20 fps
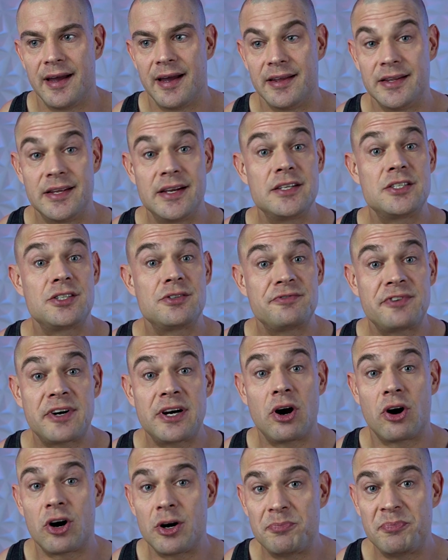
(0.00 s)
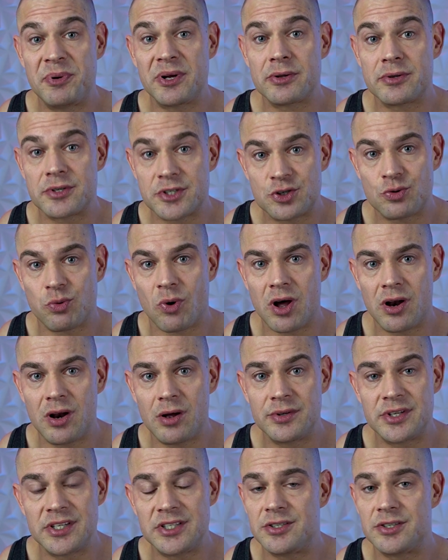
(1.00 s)
And then it's a very hard pill to
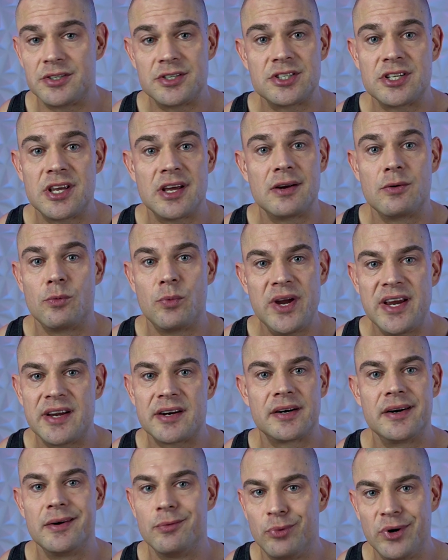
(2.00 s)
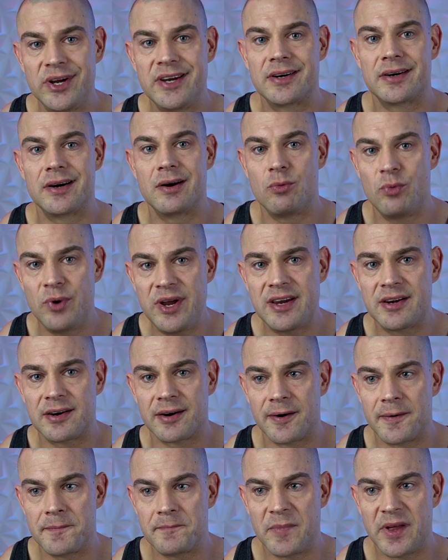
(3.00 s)
swallow that you're just getting weaker and weaker and
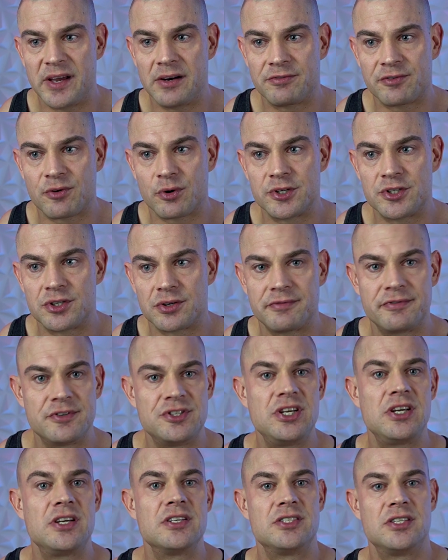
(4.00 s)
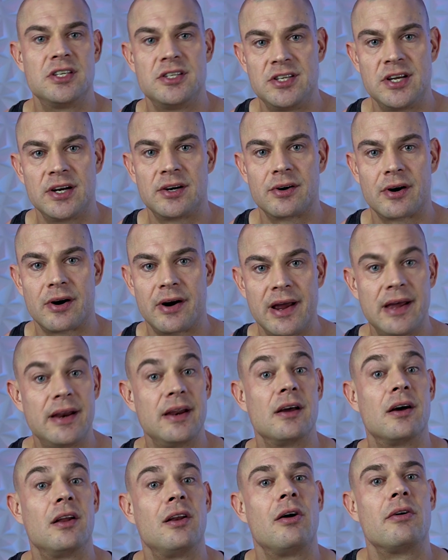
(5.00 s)
weaker. And of course, your physique is
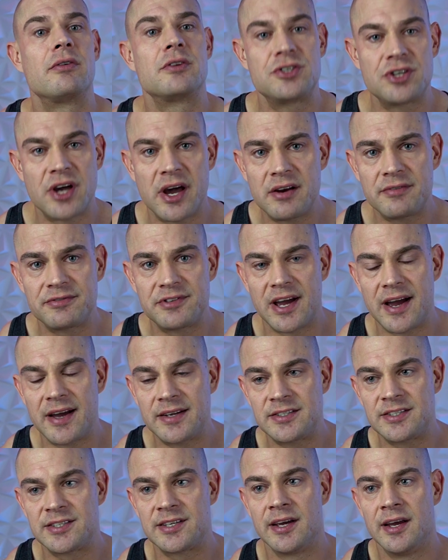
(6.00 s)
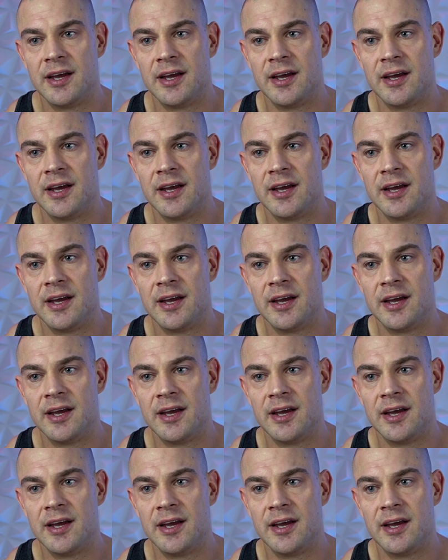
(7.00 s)
deteriorating alongside of that.